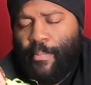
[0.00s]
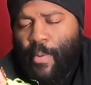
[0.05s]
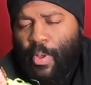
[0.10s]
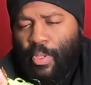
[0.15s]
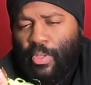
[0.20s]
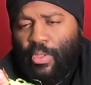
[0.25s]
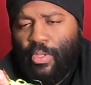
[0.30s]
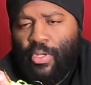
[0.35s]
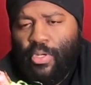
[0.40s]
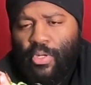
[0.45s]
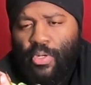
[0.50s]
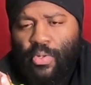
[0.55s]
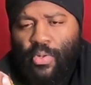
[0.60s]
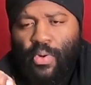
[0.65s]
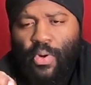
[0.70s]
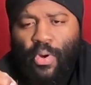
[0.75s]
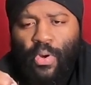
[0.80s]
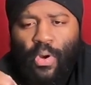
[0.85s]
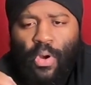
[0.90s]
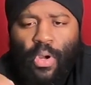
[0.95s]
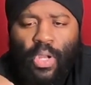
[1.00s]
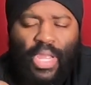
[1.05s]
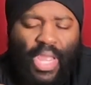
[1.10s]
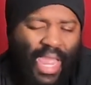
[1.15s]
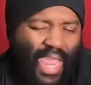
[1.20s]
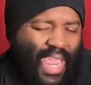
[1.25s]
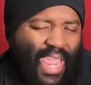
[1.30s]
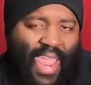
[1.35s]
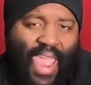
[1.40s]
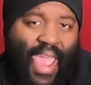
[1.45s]
A little,
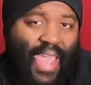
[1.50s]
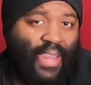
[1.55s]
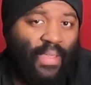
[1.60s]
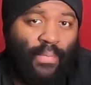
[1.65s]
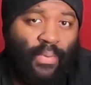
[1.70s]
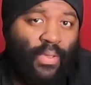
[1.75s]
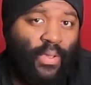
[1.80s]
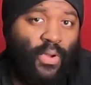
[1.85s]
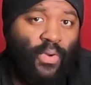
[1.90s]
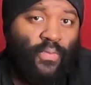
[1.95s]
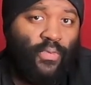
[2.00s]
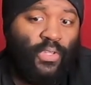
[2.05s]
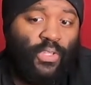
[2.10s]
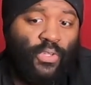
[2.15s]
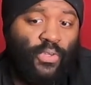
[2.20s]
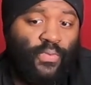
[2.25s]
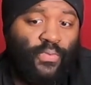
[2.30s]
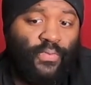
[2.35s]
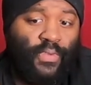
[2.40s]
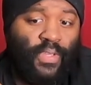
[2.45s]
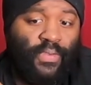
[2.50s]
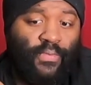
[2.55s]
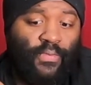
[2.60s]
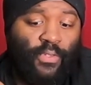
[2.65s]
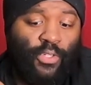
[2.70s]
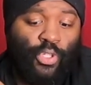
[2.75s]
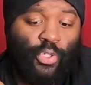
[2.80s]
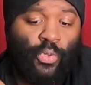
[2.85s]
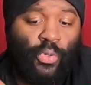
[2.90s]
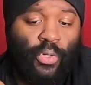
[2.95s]
he had to be over 2 feet for
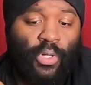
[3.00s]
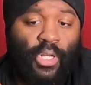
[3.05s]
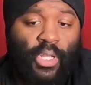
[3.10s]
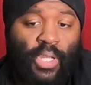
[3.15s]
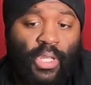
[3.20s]
sure.